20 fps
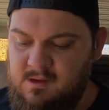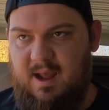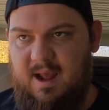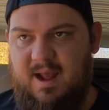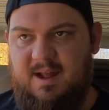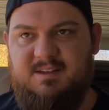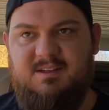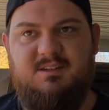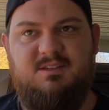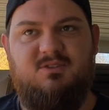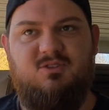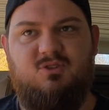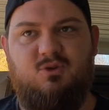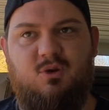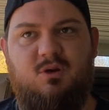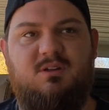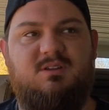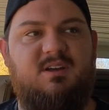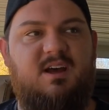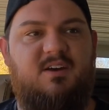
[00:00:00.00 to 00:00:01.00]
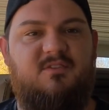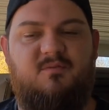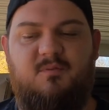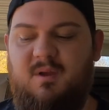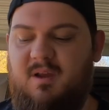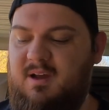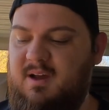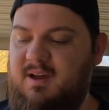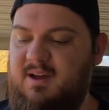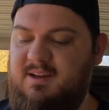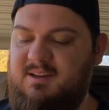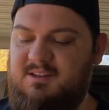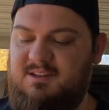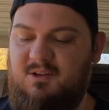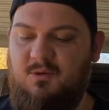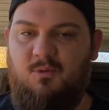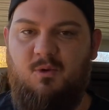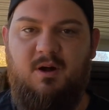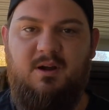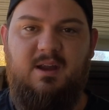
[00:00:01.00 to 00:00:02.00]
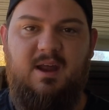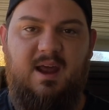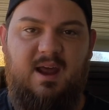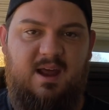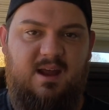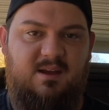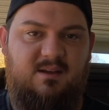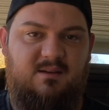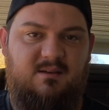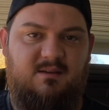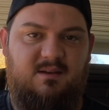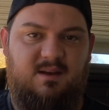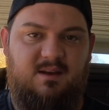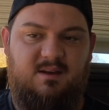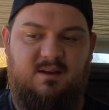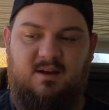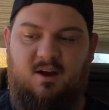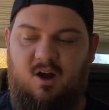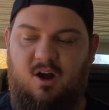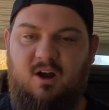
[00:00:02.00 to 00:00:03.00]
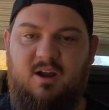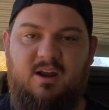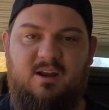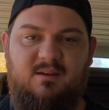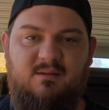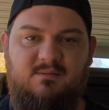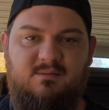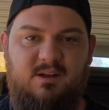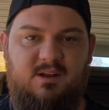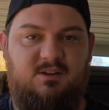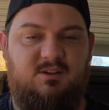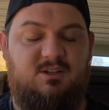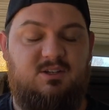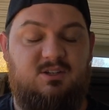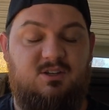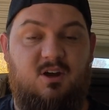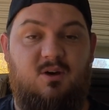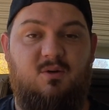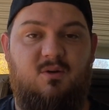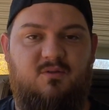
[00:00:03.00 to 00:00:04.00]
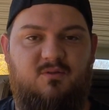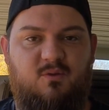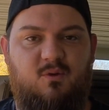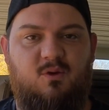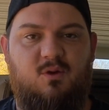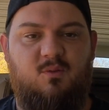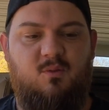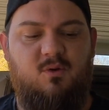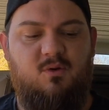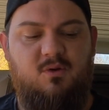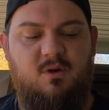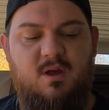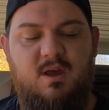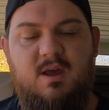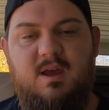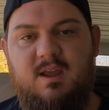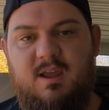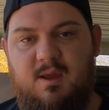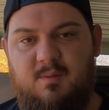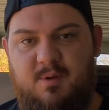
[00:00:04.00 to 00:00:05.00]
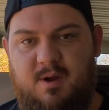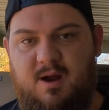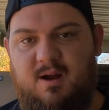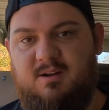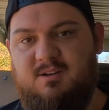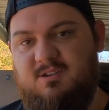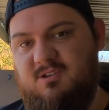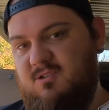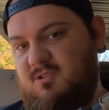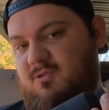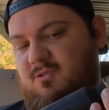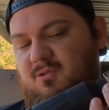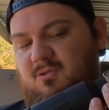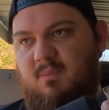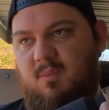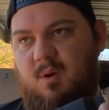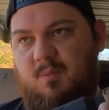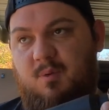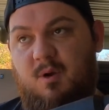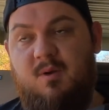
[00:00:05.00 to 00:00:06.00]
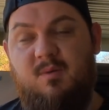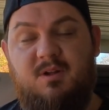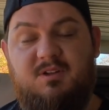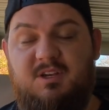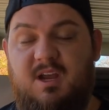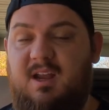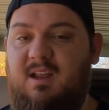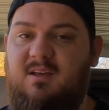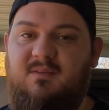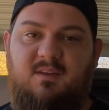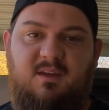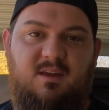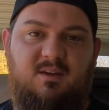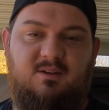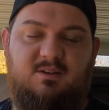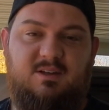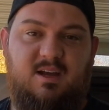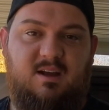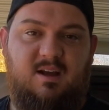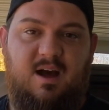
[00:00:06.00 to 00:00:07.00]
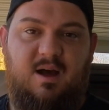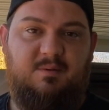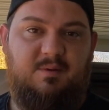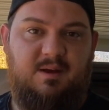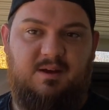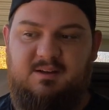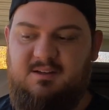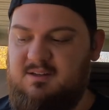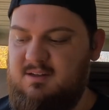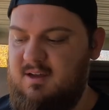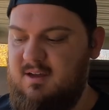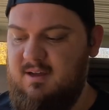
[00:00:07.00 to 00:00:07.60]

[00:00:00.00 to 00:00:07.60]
It's sort of tough because the 1:8 Arken is so affordable compared to pretty much any of the Eotech optics.